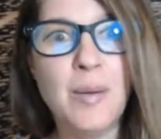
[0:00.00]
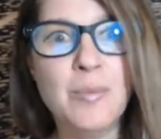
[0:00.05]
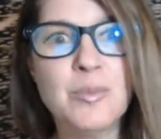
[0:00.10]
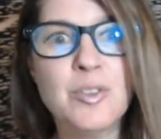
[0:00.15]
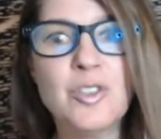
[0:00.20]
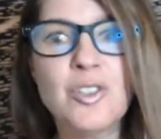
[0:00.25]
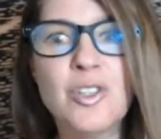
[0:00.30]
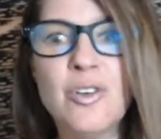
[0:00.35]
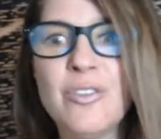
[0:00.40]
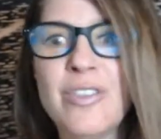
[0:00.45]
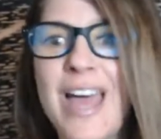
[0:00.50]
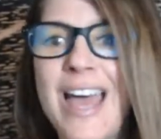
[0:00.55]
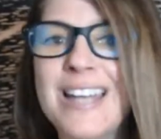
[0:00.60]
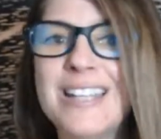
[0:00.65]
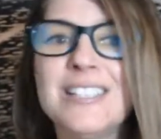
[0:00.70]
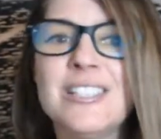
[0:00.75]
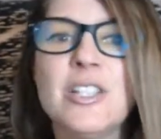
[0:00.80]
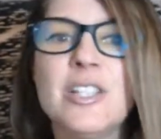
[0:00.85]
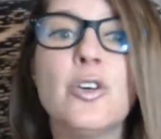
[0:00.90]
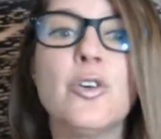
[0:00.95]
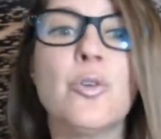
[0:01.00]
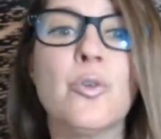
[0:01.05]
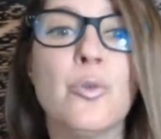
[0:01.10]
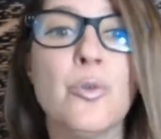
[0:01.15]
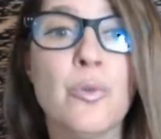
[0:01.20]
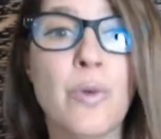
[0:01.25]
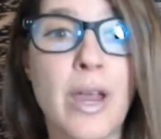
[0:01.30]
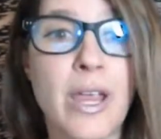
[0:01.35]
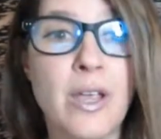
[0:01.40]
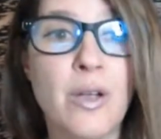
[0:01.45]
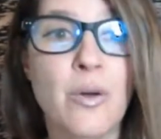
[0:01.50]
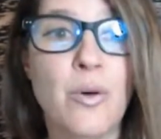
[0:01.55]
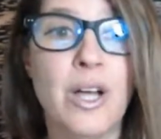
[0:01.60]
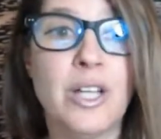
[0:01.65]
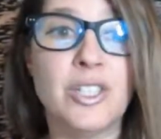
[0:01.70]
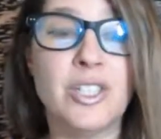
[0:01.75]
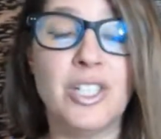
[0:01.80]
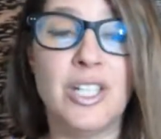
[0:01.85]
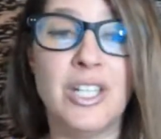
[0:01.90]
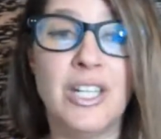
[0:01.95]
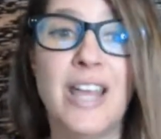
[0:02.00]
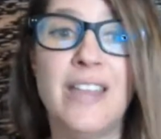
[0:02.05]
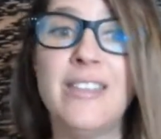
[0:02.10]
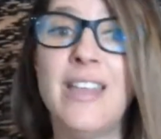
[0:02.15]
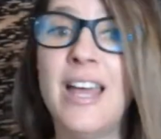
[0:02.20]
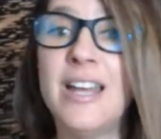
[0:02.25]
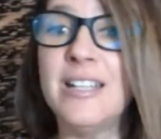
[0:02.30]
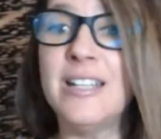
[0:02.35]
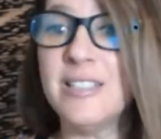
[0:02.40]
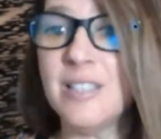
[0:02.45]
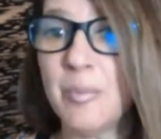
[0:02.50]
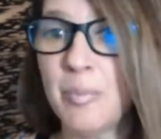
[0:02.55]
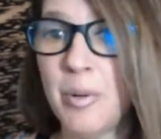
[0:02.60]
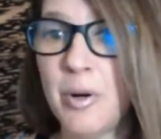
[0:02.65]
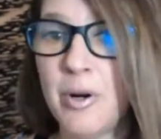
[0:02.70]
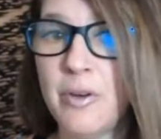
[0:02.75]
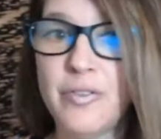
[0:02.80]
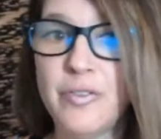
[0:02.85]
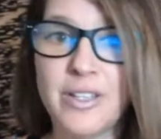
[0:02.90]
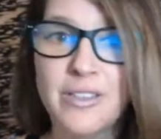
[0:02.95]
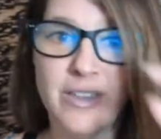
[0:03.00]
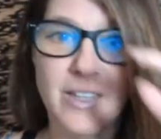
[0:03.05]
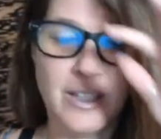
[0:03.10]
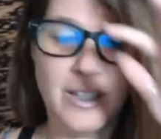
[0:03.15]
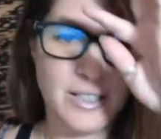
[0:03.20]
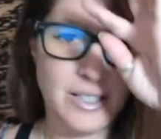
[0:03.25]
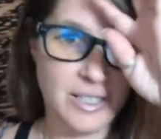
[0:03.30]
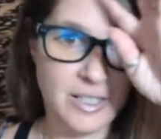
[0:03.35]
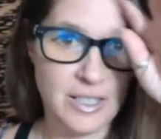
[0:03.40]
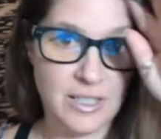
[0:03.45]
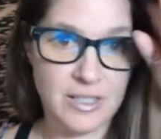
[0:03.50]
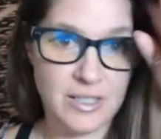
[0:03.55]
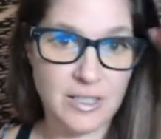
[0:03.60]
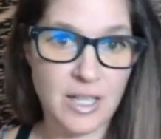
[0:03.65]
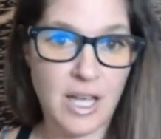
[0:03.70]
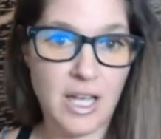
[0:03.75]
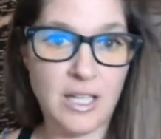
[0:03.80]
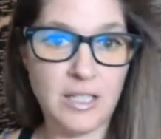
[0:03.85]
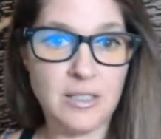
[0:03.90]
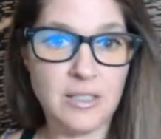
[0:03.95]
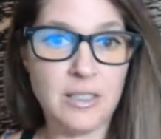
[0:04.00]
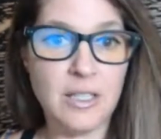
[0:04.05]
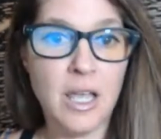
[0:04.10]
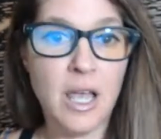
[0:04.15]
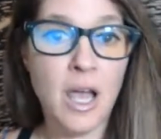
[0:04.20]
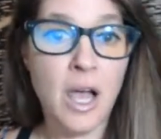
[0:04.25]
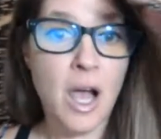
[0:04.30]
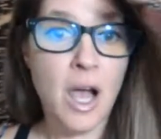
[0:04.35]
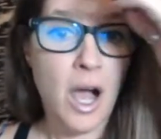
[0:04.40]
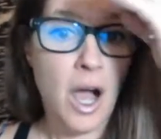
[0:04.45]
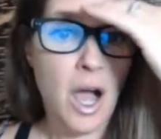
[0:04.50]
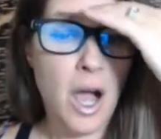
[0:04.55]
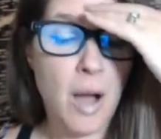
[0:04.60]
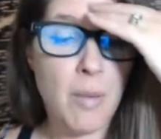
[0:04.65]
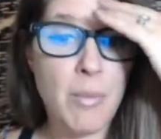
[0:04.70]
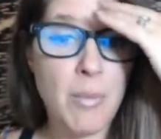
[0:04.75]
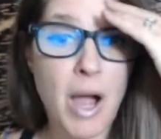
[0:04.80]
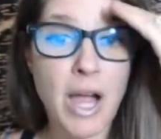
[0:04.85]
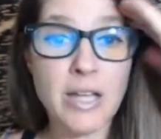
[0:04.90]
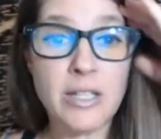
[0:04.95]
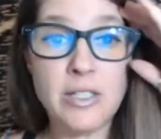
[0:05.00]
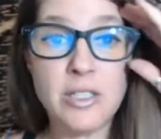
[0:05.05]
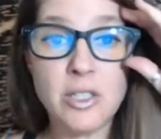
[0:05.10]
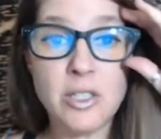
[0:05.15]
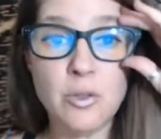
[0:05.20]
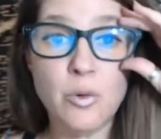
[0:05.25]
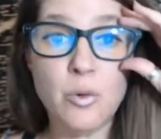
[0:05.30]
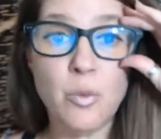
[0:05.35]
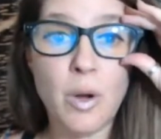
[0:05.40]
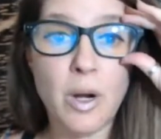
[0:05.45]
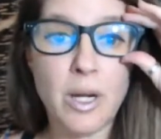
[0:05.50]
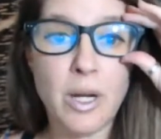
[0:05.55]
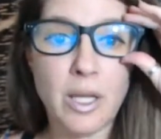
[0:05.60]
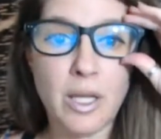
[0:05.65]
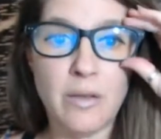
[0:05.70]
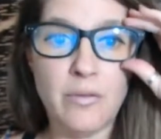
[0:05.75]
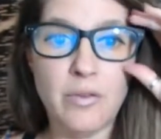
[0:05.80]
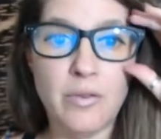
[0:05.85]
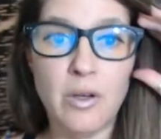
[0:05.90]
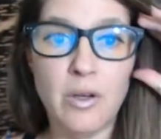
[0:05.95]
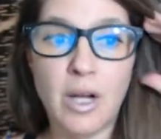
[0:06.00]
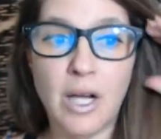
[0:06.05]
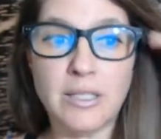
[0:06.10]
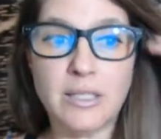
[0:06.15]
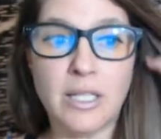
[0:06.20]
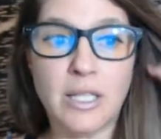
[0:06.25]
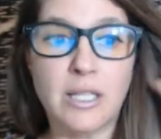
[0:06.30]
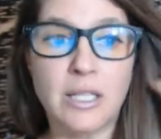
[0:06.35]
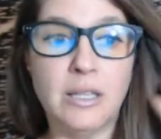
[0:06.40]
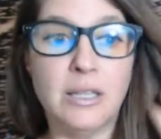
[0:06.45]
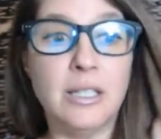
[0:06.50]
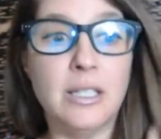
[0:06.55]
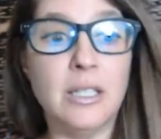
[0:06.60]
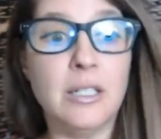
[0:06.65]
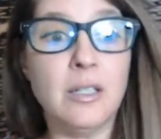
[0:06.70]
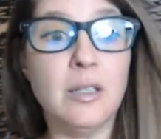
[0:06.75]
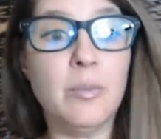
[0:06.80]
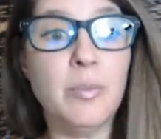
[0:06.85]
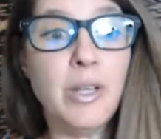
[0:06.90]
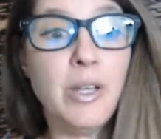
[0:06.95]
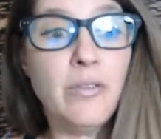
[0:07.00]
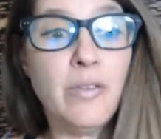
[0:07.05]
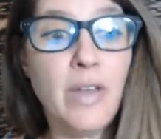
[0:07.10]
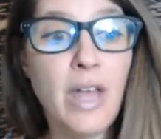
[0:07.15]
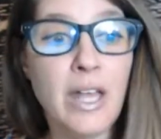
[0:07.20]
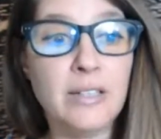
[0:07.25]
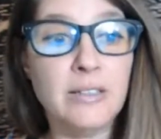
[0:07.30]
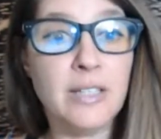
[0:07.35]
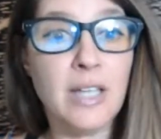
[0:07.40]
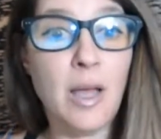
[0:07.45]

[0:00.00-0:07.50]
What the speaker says: So that is a great question, and that is a perfect thing to discuss. I do want to give you guys a little bit of heads